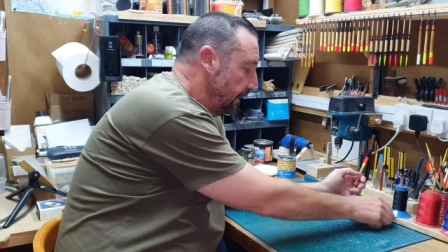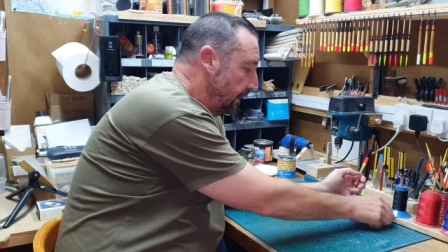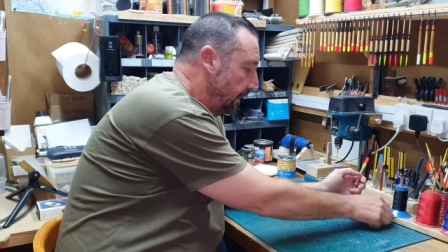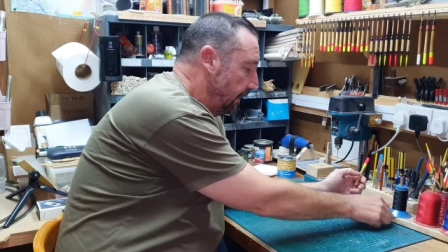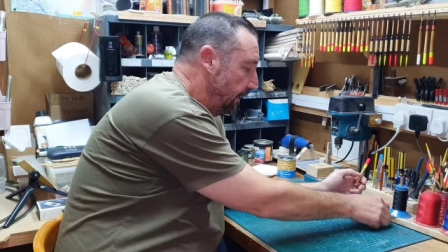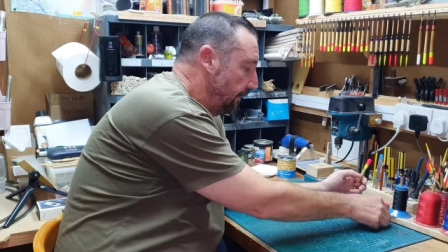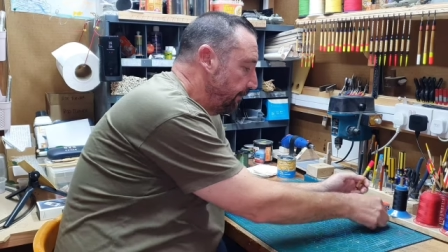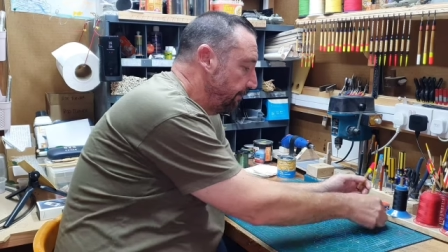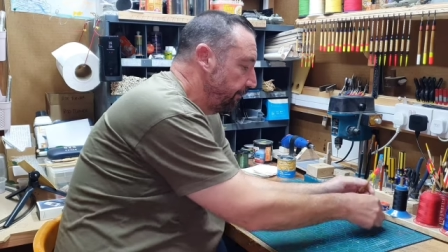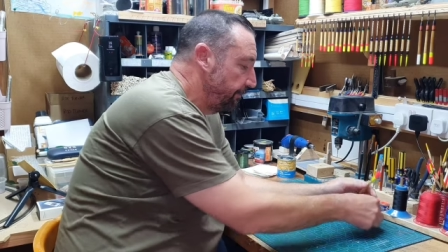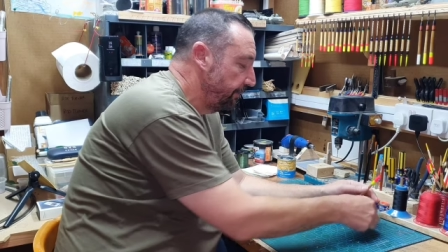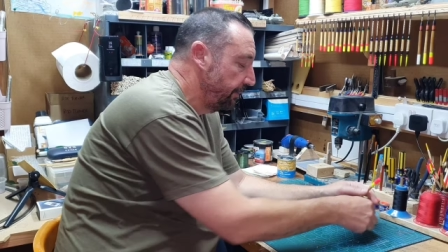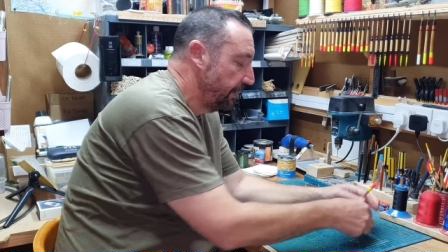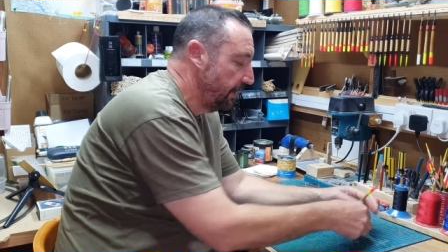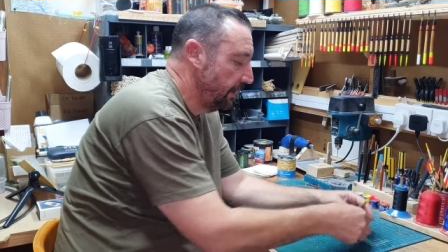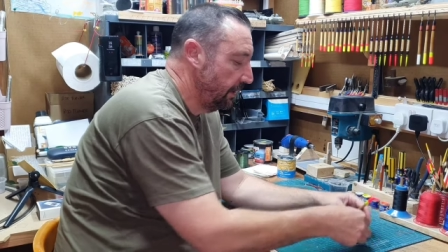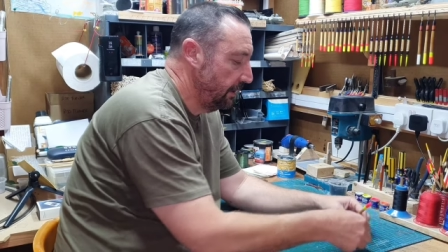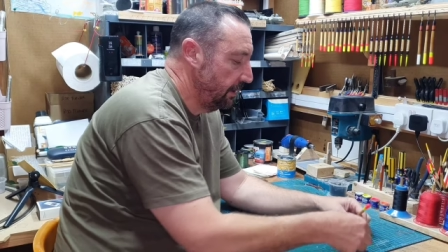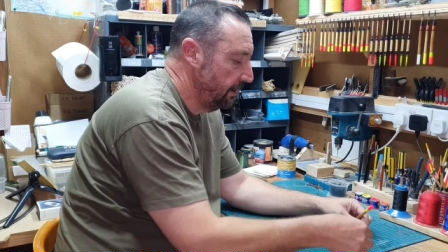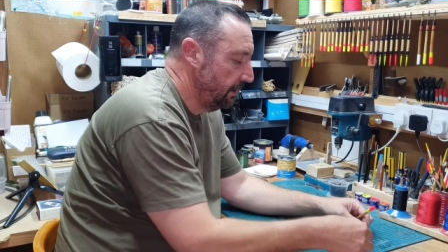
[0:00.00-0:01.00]
Um,
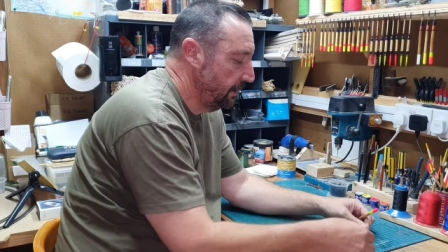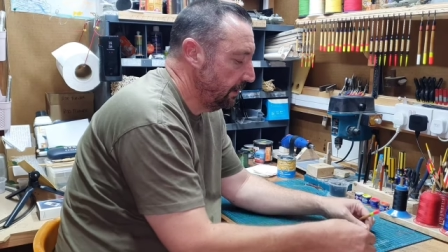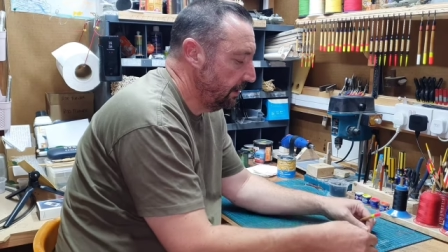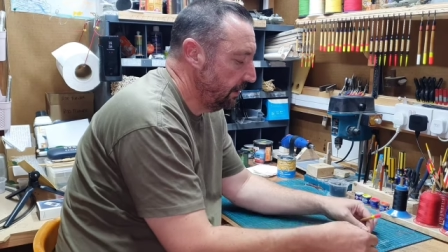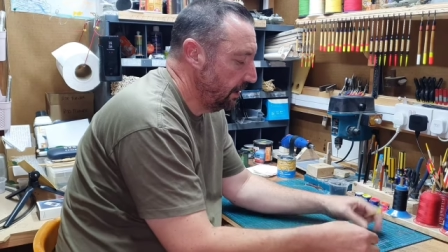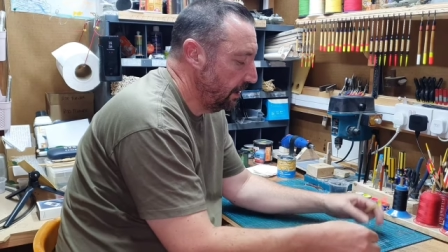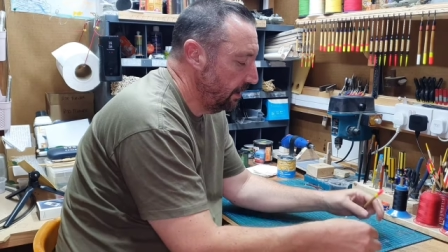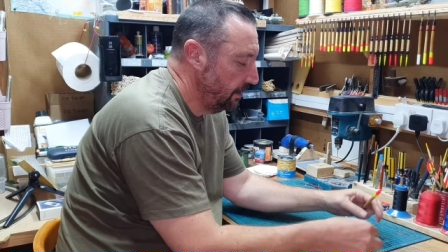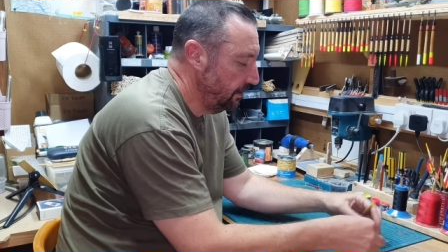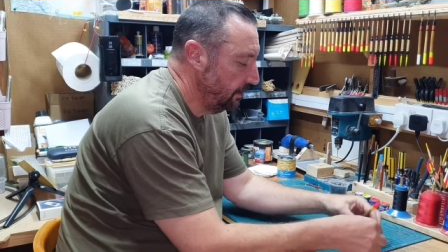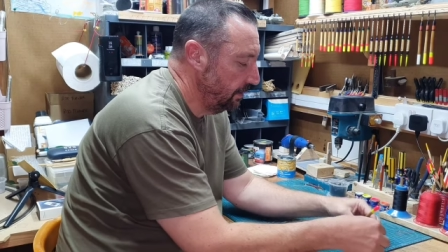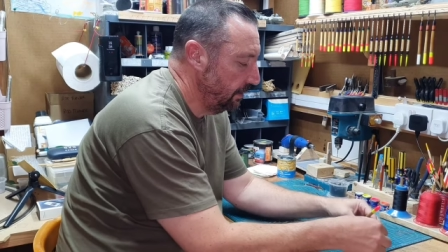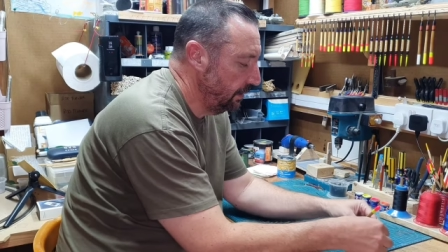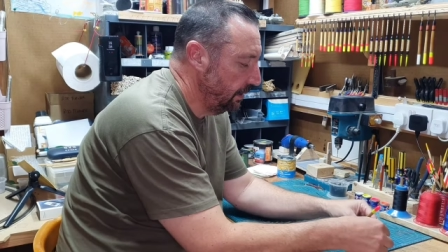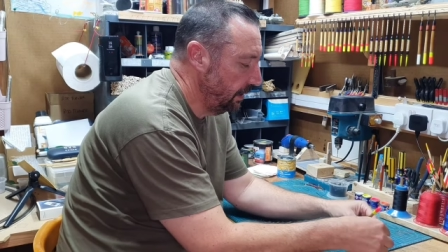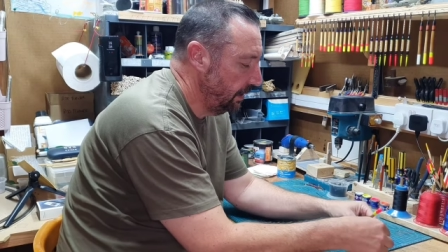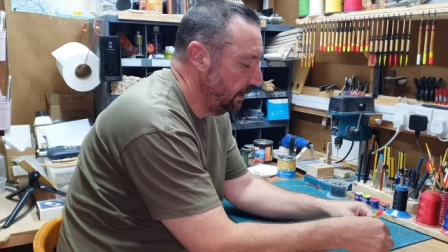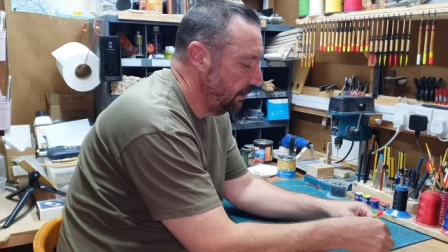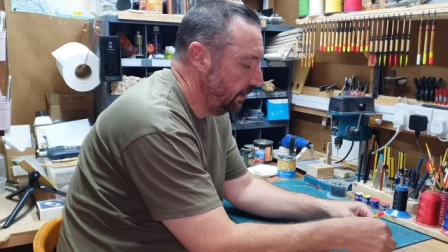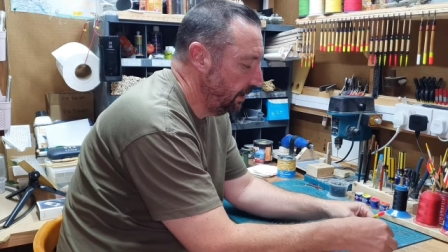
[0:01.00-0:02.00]
so
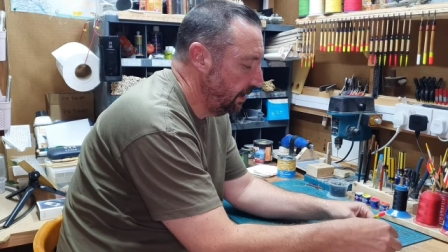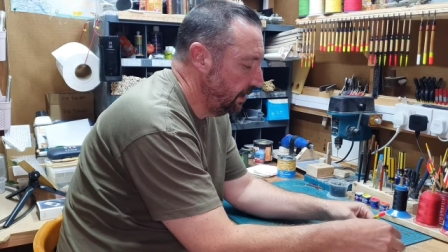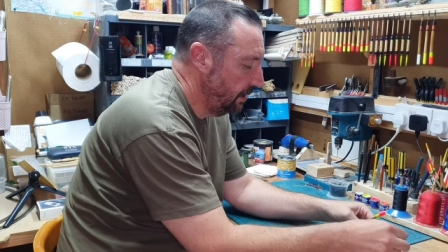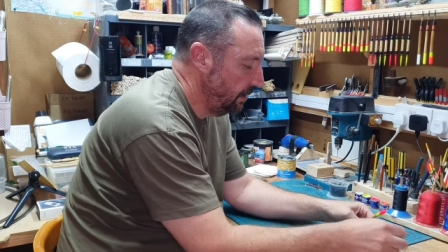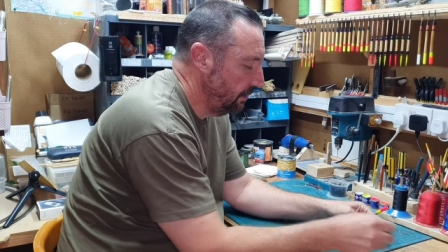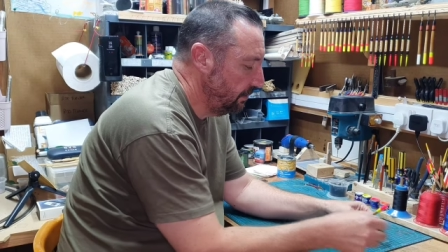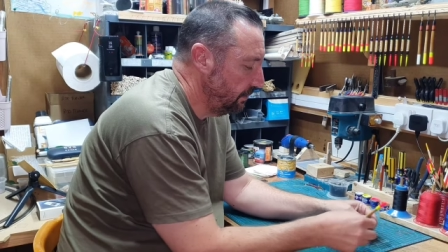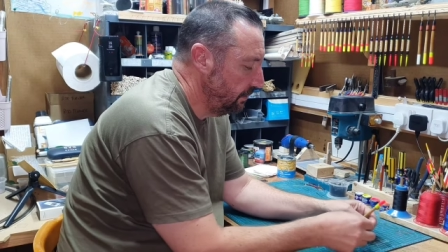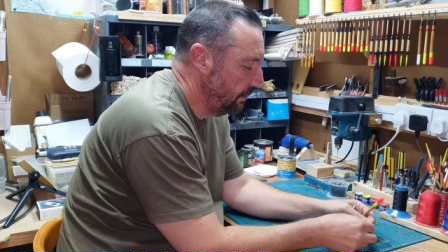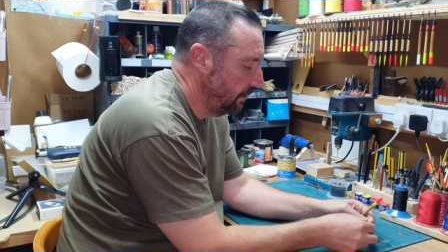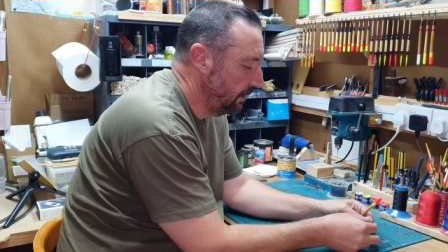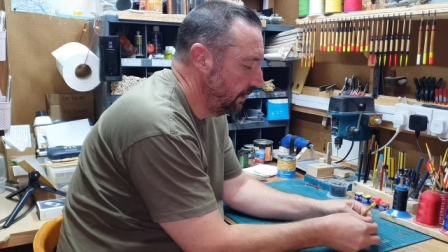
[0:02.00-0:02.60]
here we are,